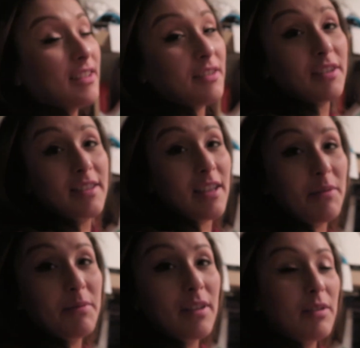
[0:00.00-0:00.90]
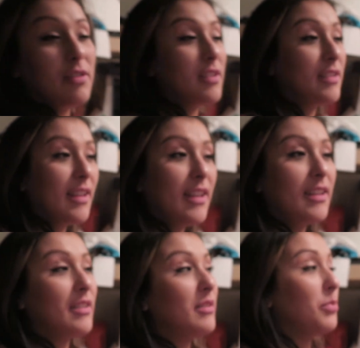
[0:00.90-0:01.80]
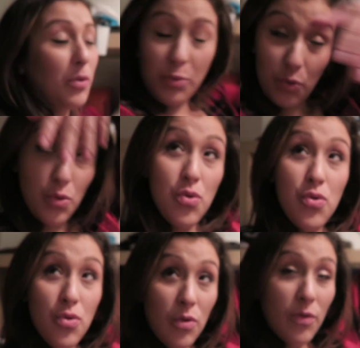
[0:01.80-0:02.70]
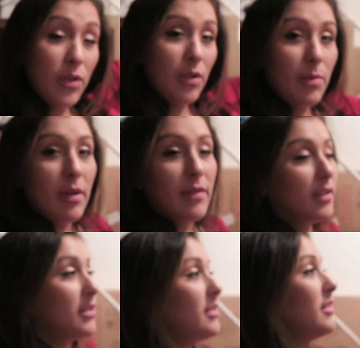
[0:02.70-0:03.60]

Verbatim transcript: And by the time really just like flew above us.